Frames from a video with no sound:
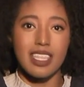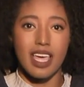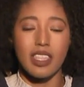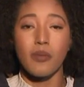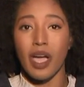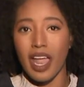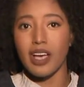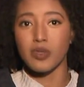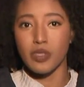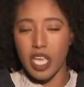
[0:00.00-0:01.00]
then the White
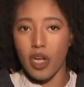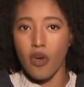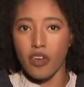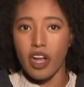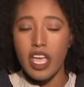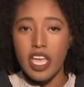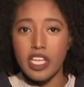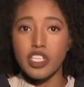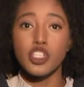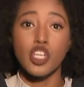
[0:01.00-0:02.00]
House will take over in
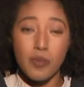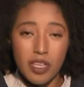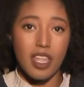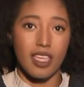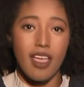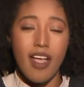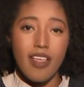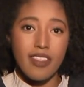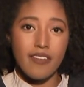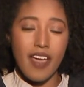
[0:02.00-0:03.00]
distributing
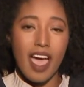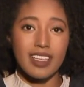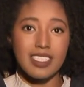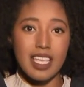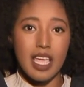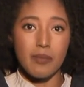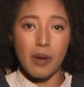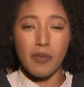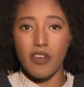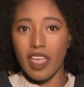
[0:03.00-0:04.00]
the vaccine. But
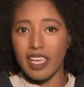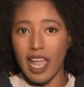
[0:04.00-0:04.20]
before that can